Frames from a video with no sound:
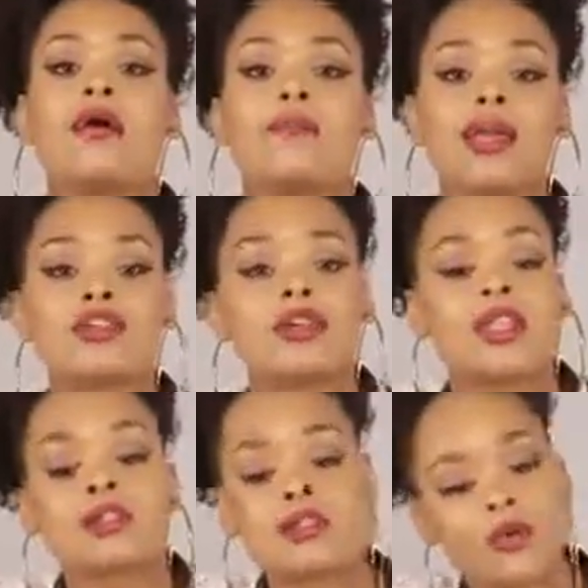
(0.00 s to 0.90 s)
Make sure you
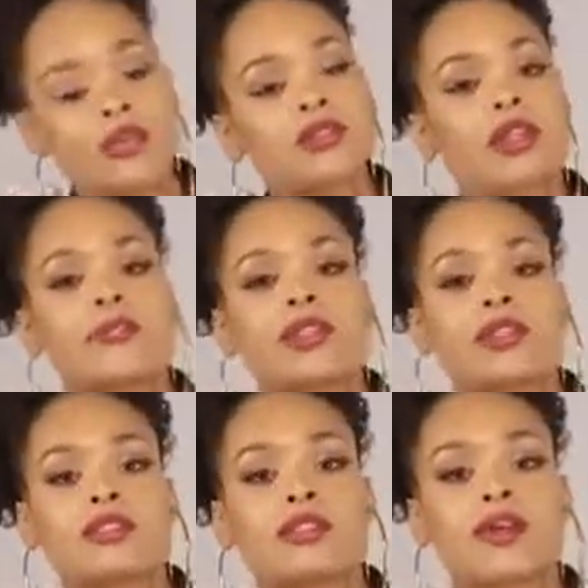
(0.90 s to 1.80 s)
let us know what you're thinking about
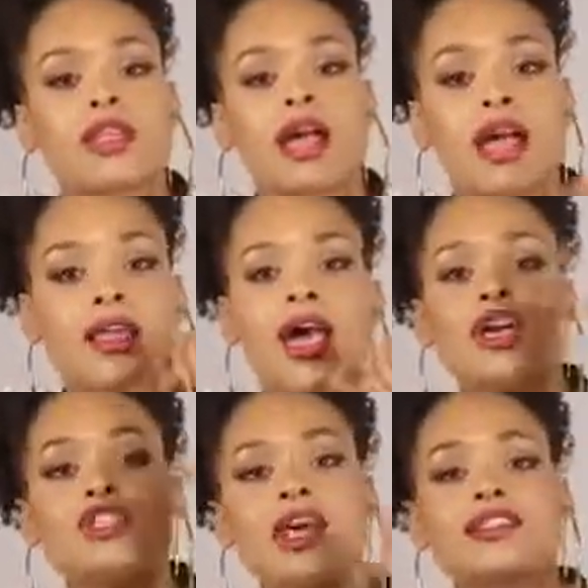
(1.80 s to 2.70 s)
that storyline.
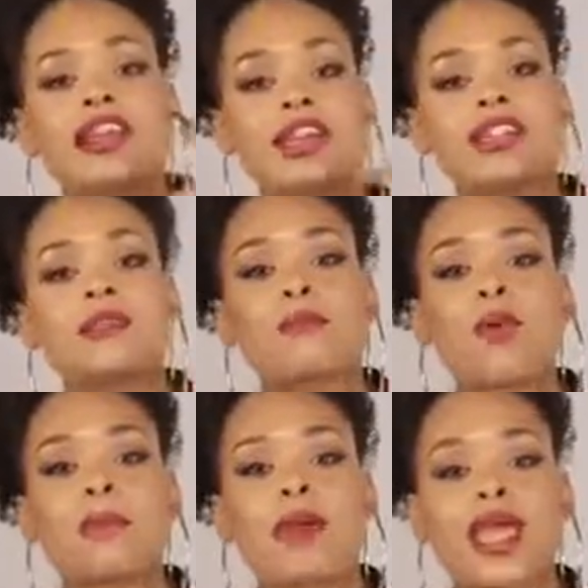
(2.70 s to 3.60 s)
Shouts again to my
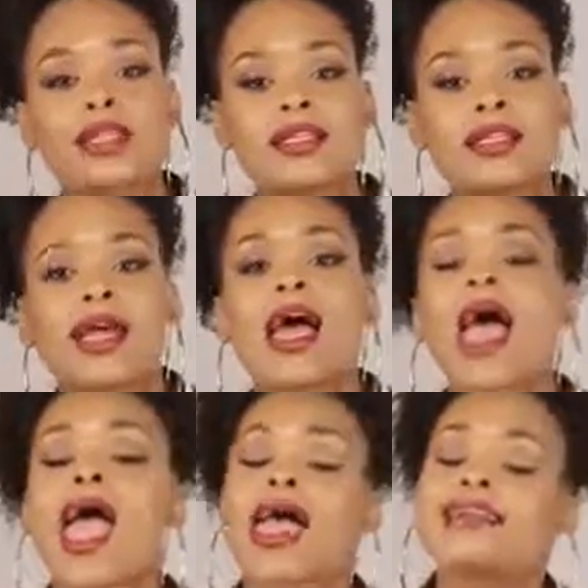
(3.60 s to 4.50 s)
boy Peyton,
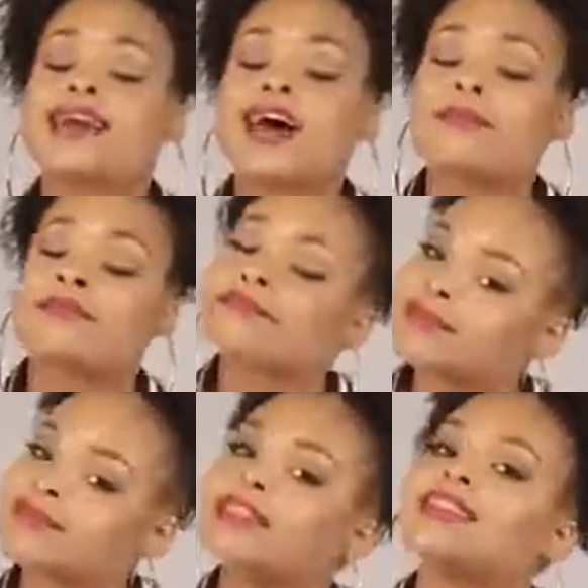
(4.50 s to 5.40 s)
and
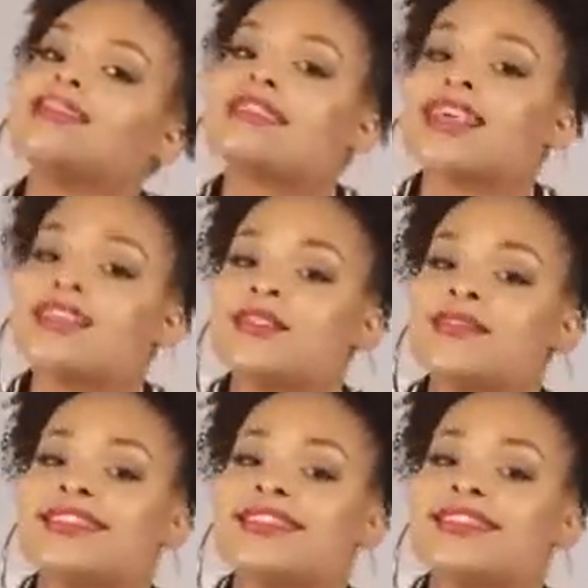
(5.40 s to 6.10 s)
stay tuned.